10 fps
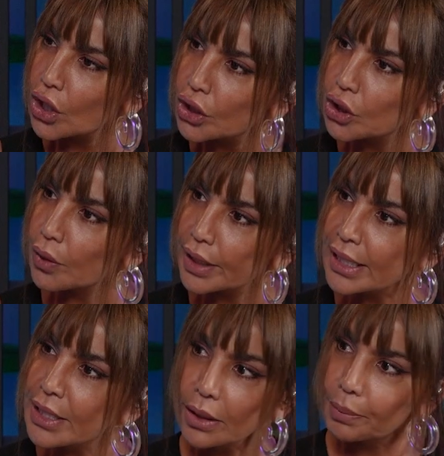your
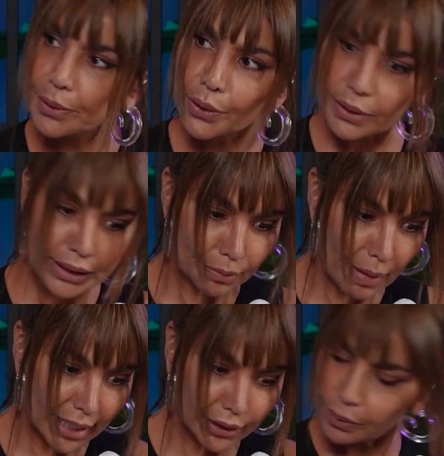inner beauty,
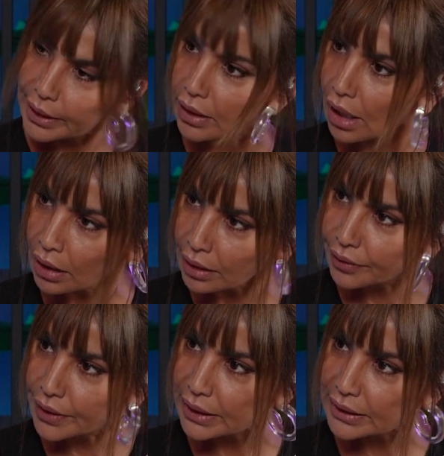by doing all
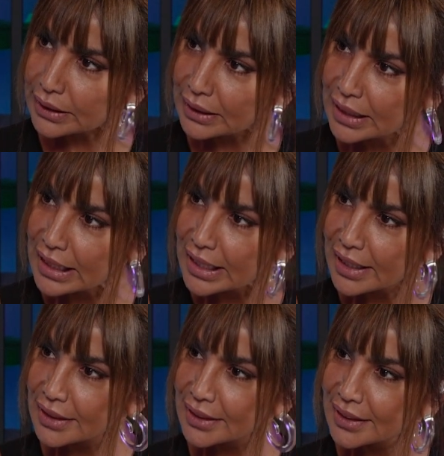of this.
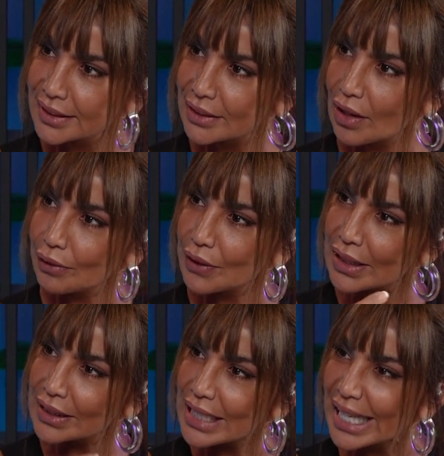So I feel
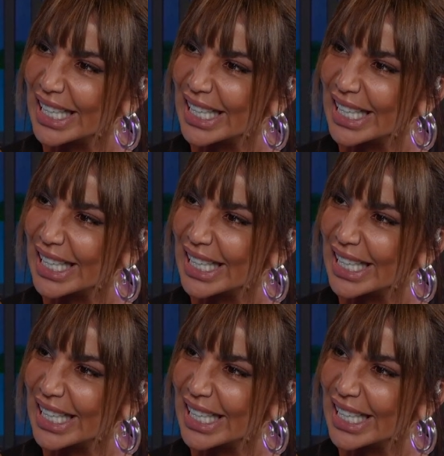it's like a